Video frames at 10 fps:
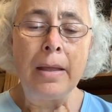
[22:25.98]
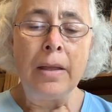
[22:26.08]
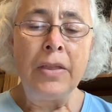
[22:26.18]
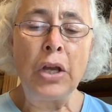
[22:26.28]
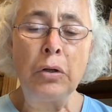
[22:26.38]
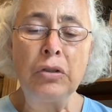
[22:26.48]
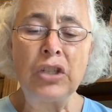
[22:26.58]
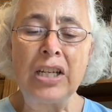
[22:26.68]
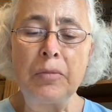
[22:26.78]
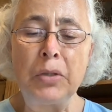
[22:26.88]
The old
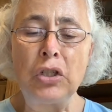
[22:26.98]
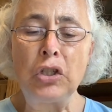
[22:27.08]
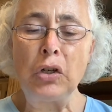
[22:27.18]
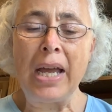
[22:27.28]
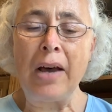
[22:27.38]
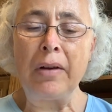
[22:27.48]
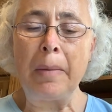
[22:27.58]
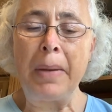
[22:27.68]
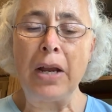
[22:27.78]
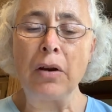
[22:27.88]
gentleman took out a
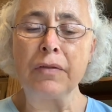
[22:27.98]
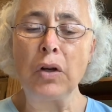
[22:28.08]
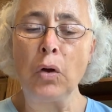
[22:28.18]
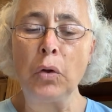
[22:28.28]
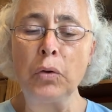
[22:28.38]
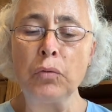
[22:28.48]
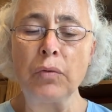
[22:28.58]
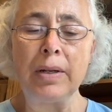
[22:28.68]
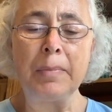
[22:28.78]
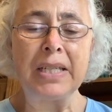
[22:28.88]
pair of
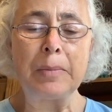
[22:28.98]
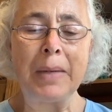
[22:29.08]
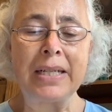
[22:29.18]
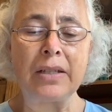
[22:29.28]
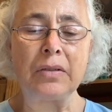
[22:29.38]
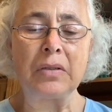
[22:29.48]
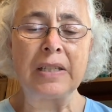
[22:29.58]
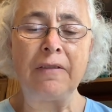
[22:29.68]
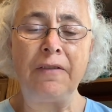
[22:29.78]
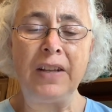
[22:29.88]
gold-rimmed spectacles
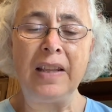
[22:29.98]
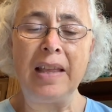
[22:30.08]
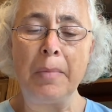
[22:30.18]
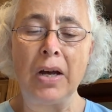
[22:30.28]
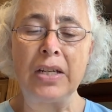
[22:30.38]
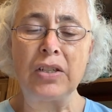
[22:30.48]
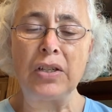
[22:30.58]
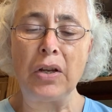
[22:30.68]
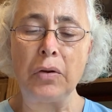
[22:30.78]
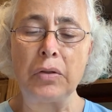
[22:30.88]
and fitted them on his
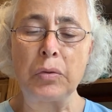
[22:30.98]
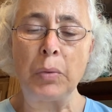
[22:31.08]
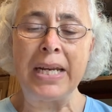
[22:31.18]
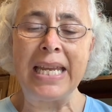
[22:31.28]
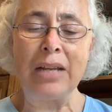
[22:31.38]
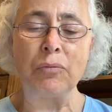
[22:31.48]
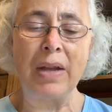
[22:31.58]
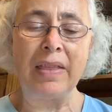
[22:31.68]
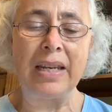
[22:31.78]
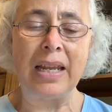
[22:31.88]
nose. When he had
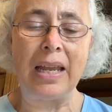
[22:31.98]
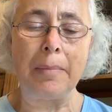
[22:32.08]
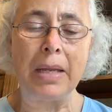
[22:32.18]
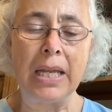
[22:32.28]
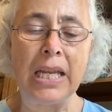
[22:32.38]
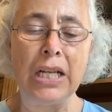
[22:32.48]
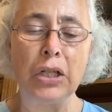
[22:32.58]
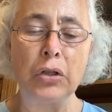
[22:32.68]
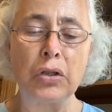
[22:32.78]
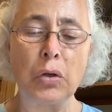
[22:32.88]
read the name, he
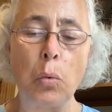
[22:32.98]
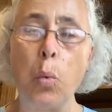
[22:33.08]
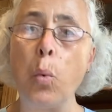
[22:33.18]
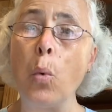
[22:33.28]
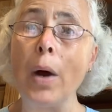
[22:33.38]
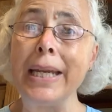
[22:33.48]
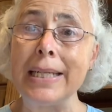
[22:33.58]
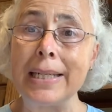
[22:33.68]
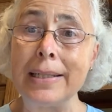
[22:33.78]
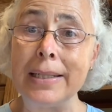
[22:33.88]
looked
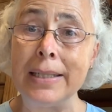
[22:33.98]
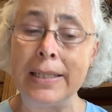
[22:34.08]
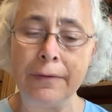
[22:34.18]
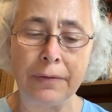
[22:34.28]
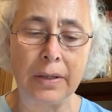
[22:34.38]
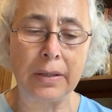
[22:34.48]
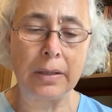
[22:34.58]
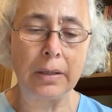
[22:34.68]
quite different.